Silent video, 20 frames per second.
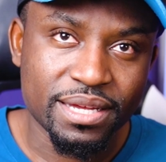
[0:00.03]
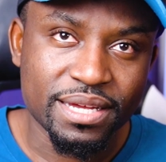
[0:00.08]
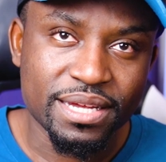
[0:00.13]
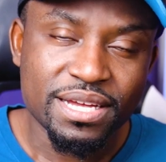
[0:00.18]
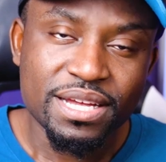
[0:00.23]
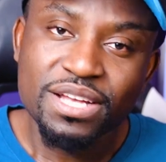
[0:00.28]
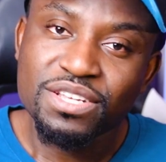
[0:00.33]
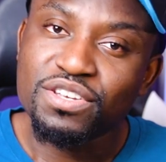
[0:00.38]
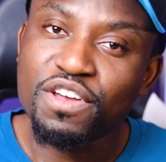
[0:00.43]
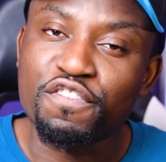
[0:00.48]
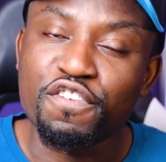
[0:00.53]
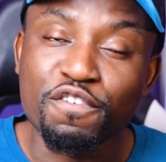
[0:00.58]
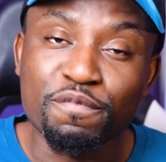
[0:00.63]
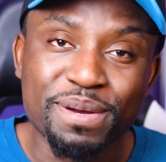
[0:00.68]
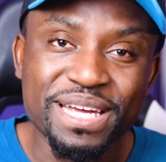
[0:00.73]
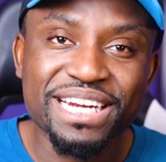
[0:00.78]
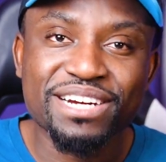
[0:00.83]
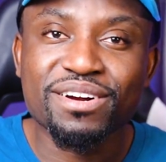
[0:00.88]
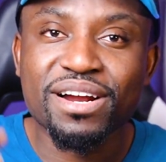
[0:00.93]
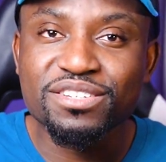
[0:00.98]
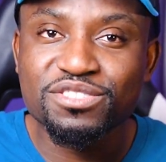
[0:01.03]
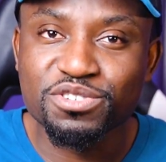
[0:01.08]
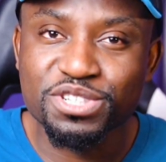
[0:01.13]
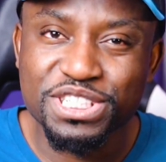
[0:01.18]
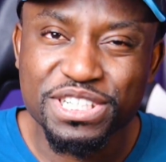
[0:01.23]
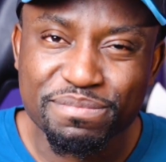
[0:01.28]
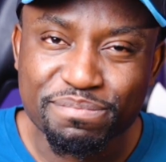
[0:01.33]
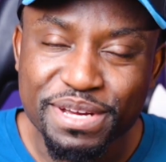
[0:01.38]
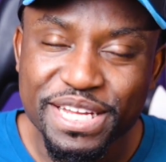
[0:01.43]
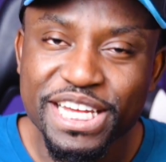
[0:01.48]
So if you've been around
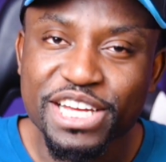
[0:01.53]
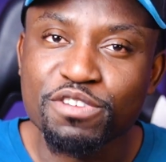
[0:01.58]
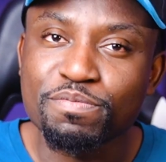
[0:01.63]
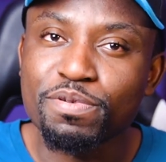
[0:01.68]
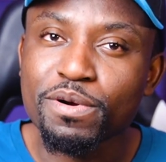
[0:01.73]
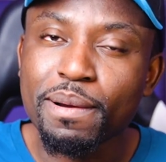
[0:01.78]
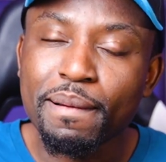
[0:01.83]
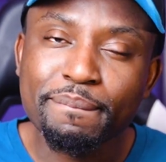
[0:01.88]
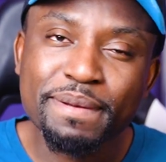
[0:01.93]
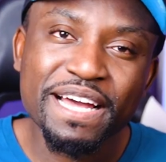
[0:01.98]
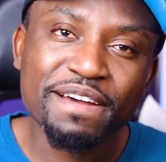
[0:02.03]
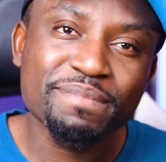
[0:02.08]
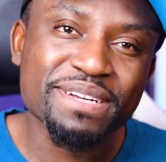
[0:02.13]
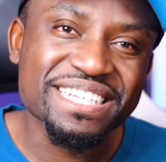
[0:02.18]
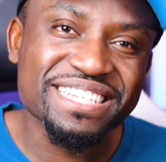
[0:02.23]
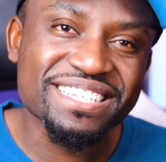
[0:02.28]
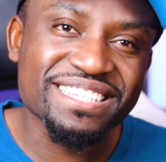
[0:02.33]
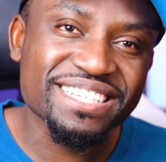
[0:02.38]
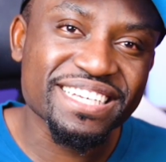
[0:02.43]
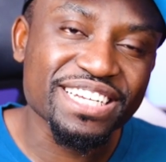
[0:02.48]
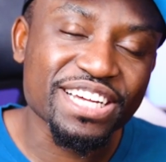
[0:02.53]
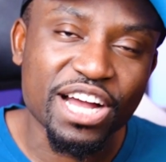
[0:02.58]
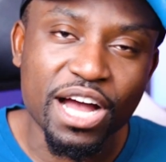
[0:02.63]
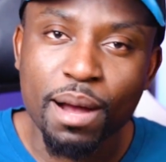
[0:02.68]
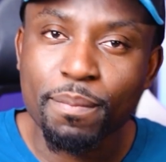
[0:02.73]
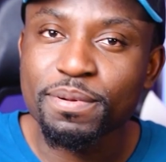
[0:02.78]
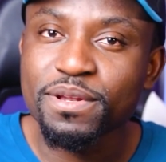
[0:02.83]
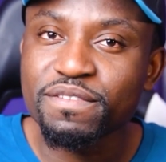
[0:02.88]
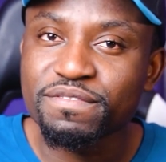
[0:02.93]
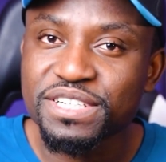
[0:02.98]
social media, you probably have been seeing a
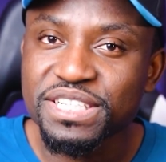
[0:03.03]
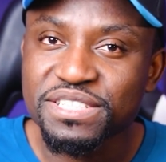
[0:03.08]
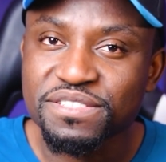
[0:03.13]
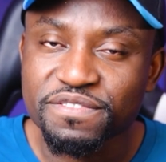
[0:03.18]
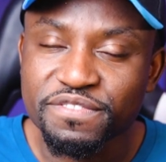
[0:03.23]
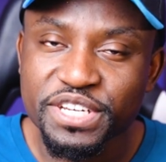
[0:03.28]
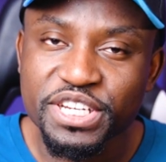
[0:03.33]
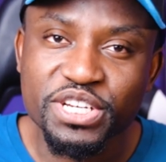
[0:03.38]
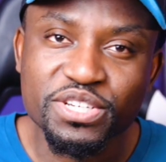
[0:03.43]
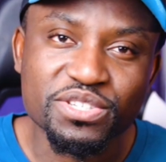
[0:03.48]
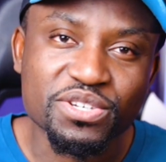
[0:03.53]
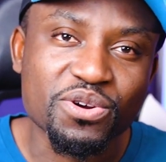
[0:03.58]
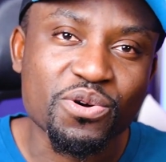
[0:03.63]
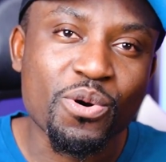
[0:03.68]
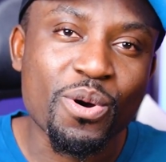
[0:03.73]
couple of these videos going